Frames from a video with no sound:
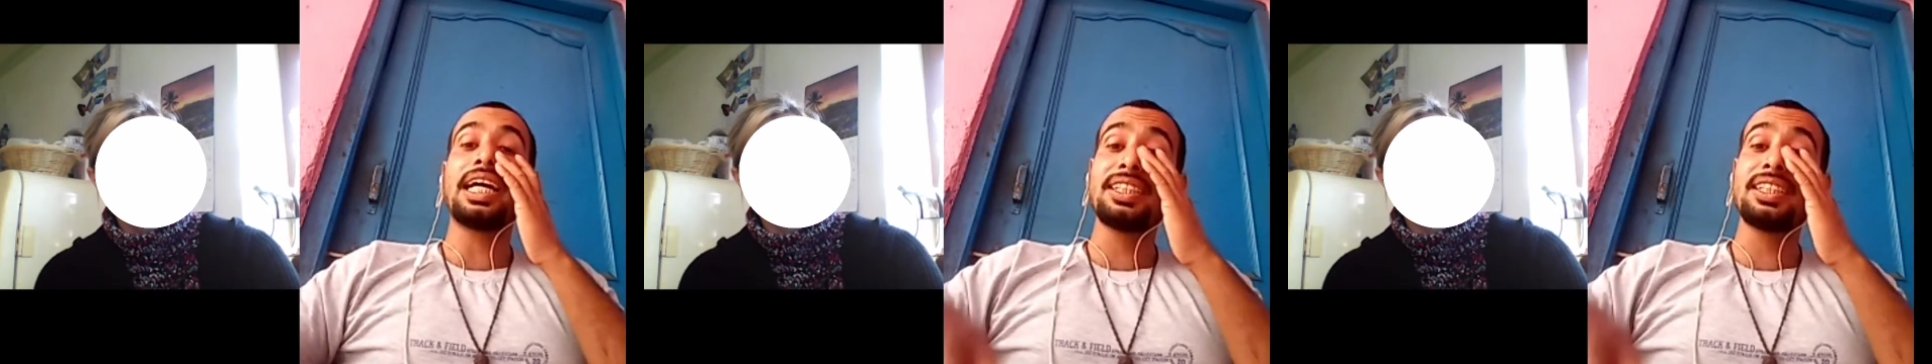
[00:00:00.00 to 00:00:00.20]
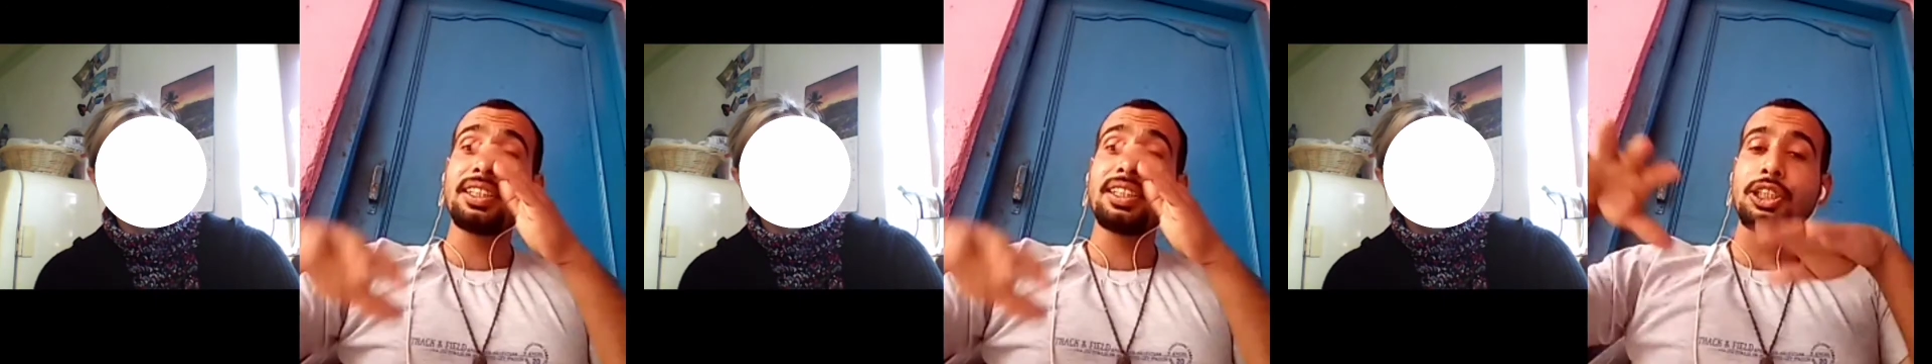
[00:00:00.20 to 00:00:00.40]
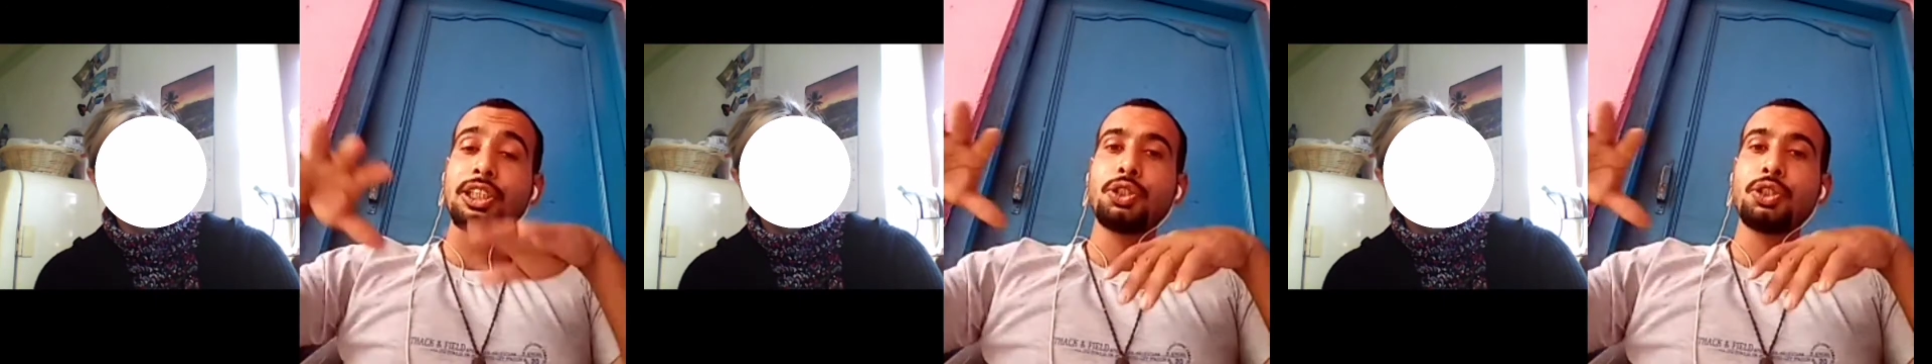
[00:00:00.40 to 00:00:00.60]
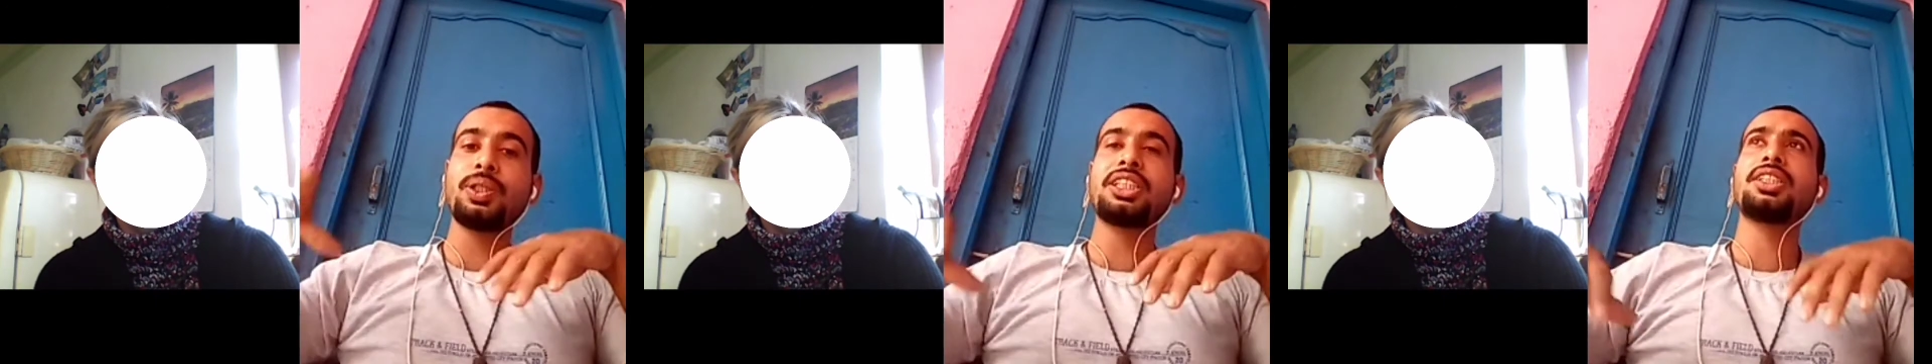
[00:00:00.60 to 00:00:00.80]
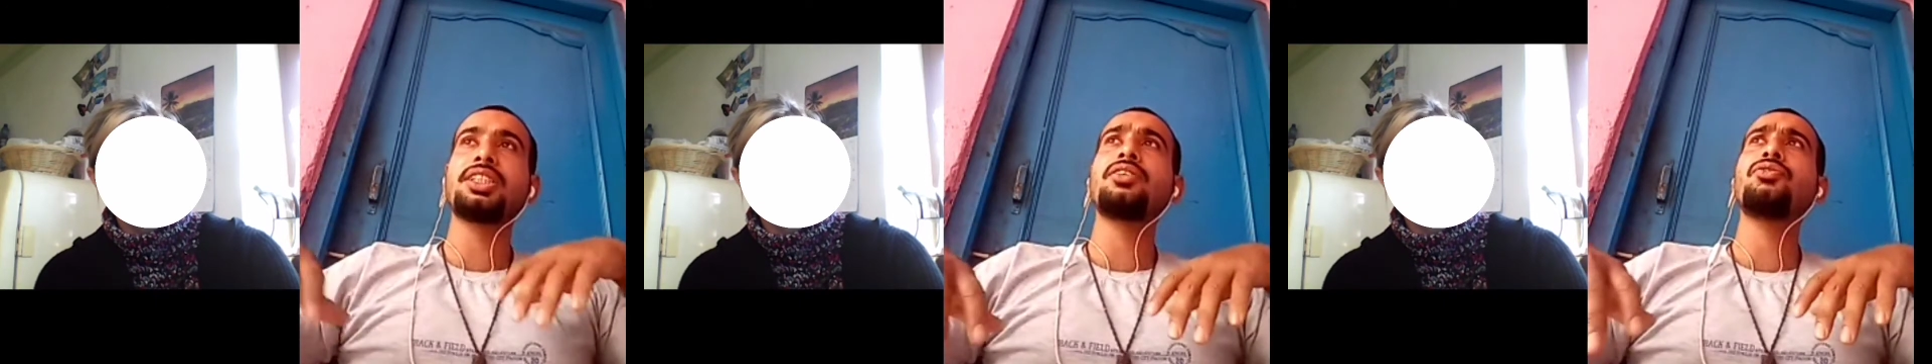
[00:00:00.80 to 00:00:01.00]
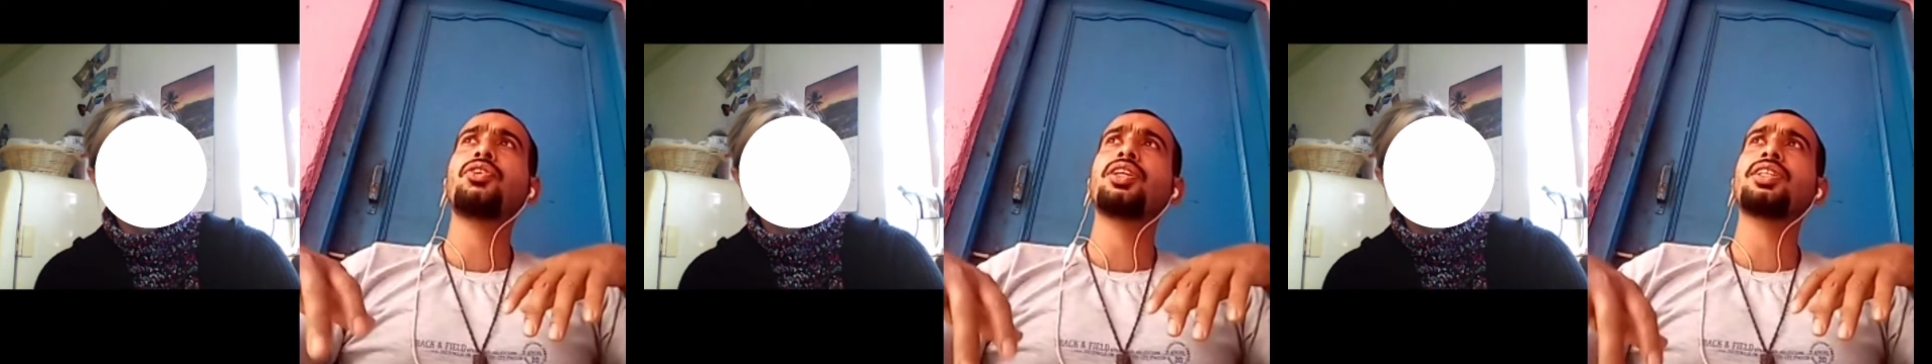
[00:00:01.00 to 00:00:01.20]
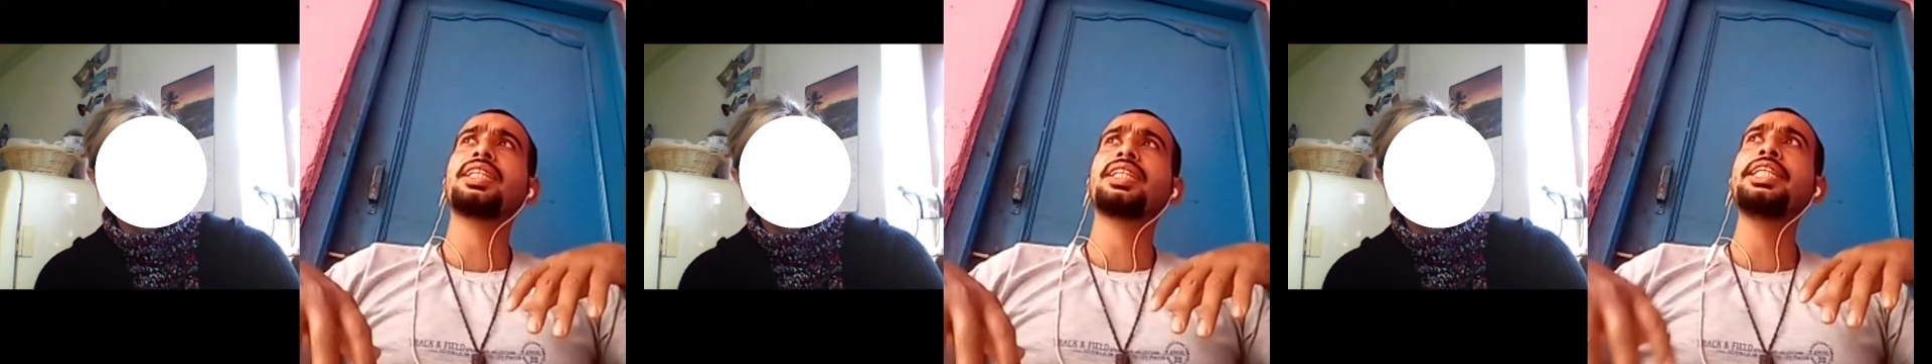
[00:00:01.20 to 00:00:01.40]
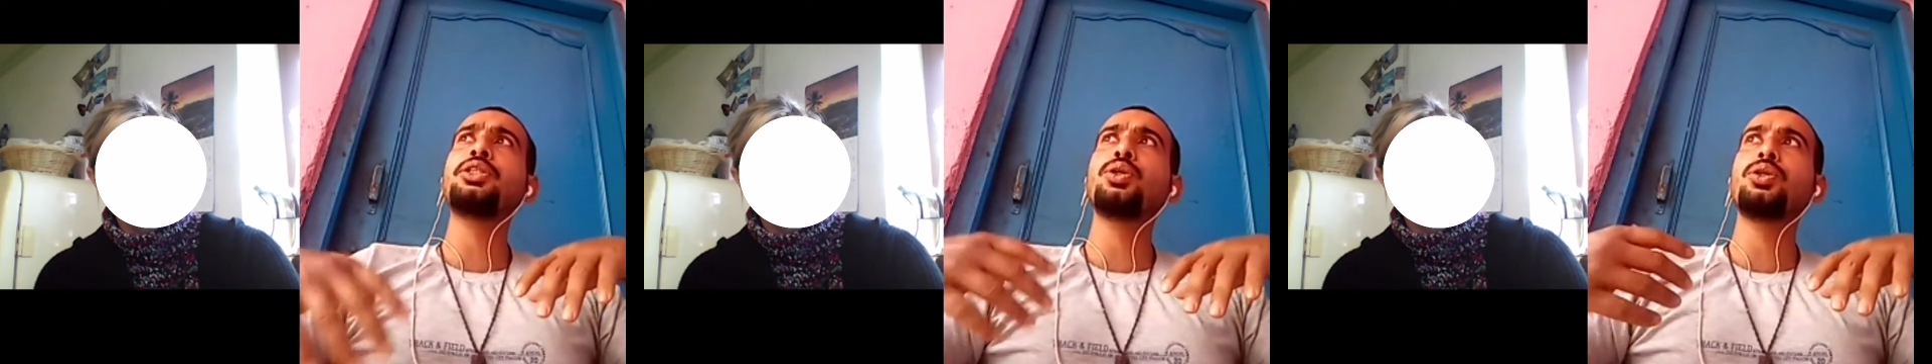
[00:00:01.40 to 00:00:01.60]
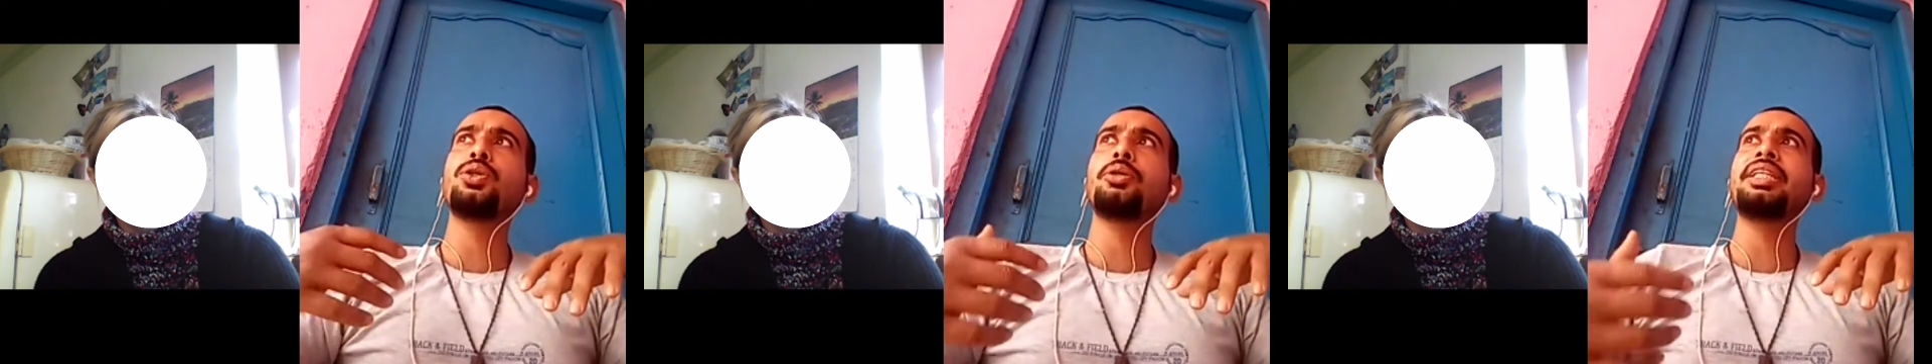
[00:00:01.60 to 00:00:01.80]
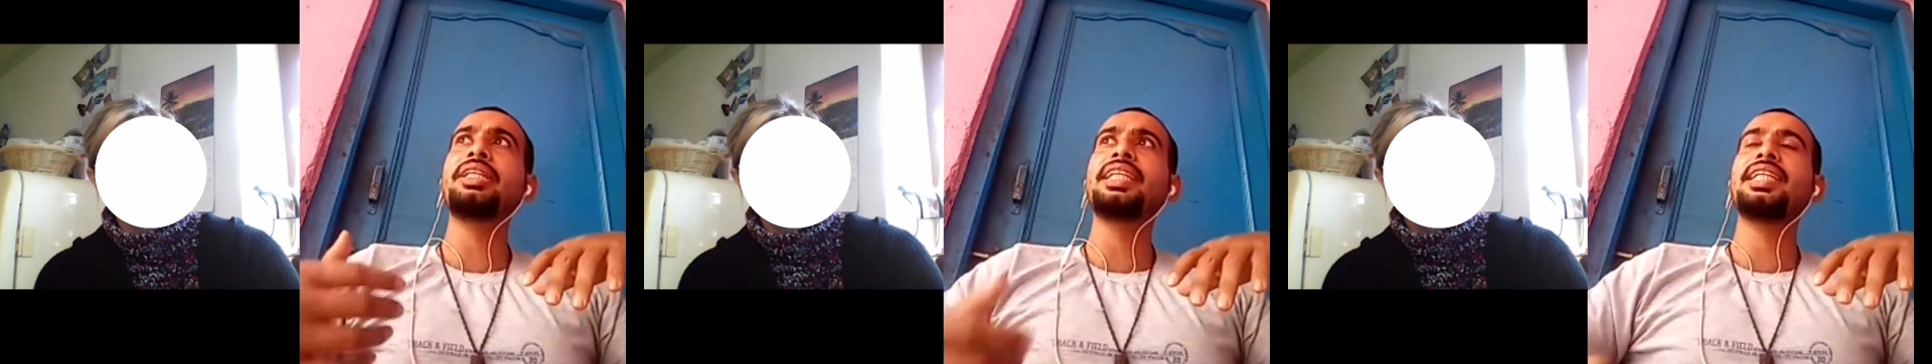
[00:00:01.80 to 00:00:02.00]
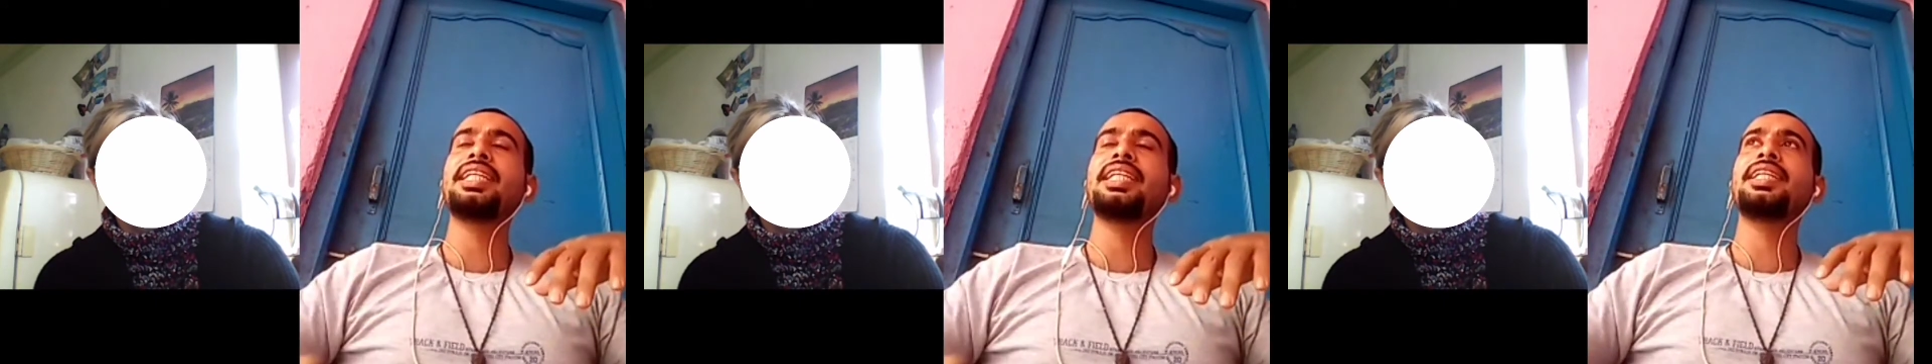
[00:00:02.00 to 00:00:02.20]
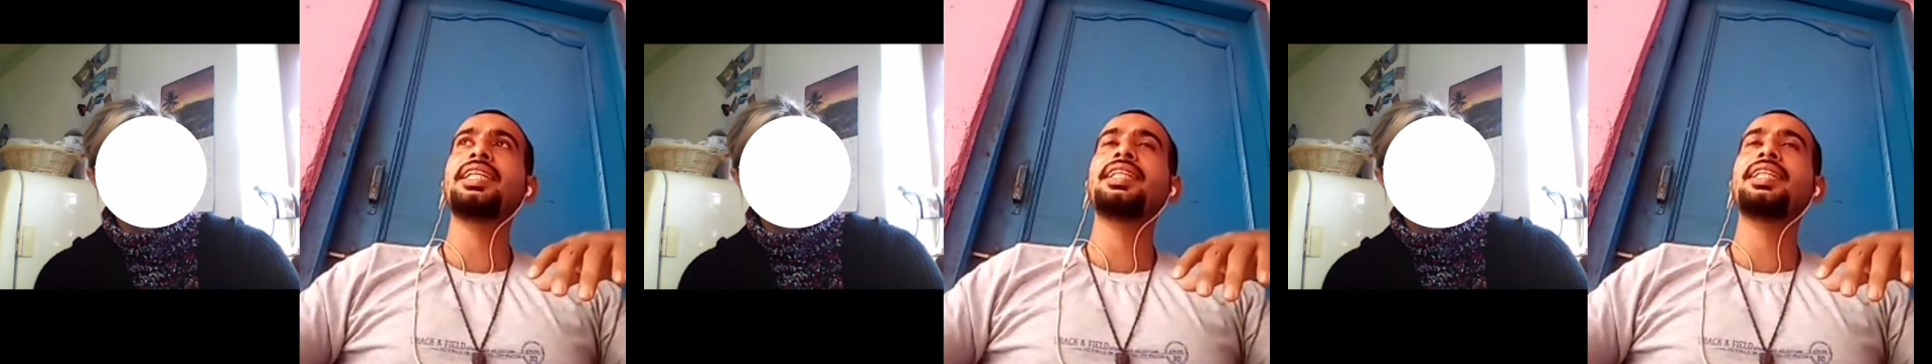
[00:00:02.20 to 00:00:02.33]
other situation, for the economy,